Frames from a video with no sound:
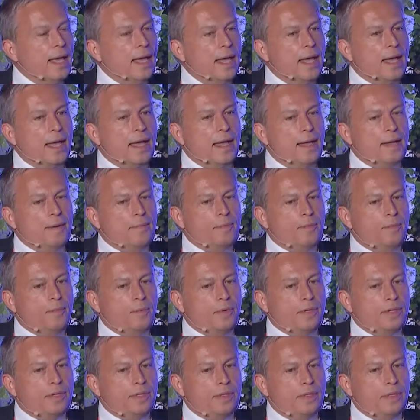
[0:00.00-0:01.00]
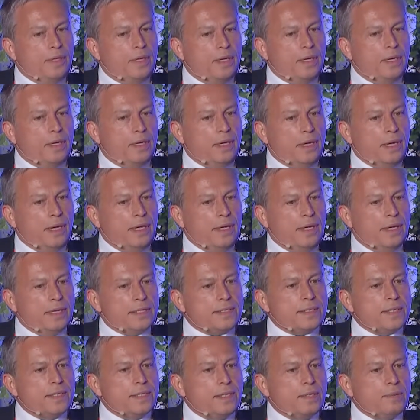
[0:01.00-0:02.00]
with an
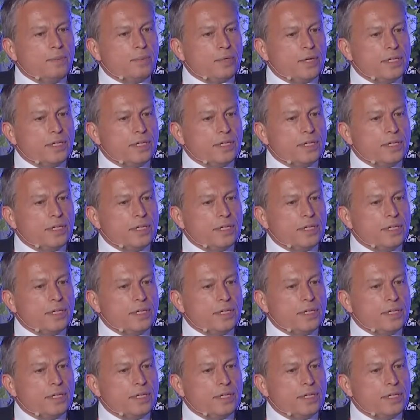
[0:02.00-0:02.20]
excellent